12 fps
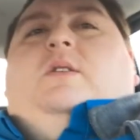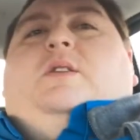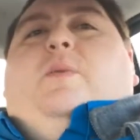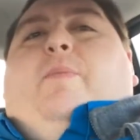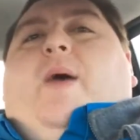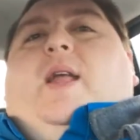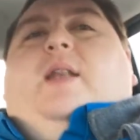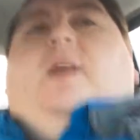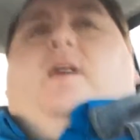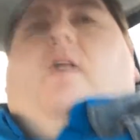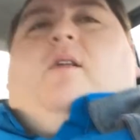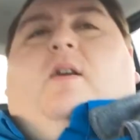
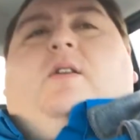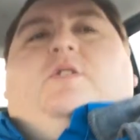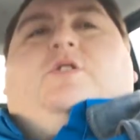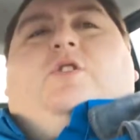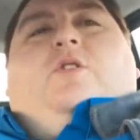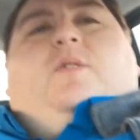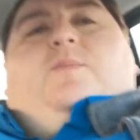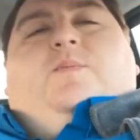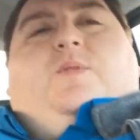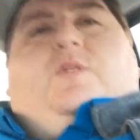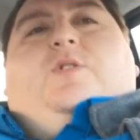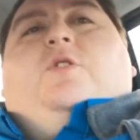depending on
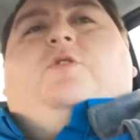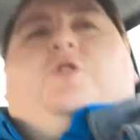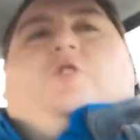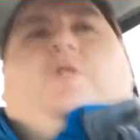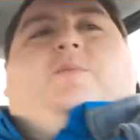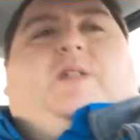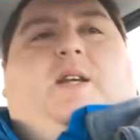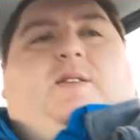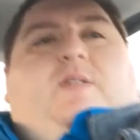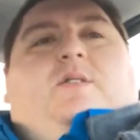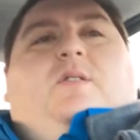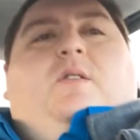certain
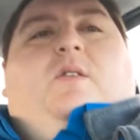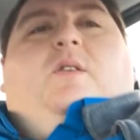circumstances.